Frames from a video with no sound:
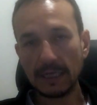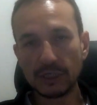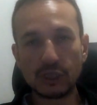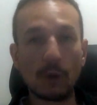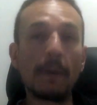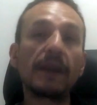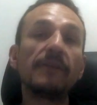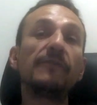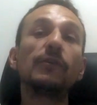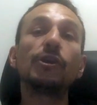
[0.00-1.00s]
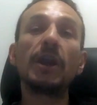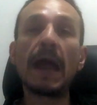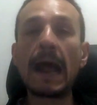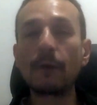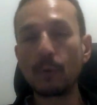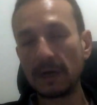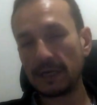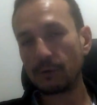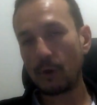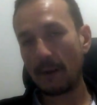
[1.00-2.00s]
So, but if you're not
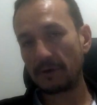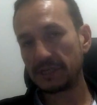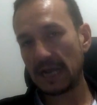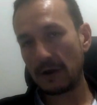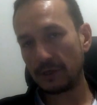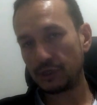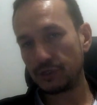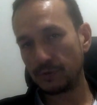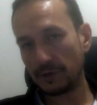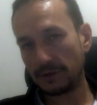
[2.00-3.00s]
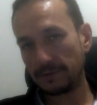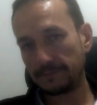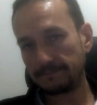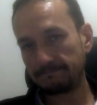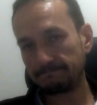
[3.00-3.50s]
really Robert Downey Junior,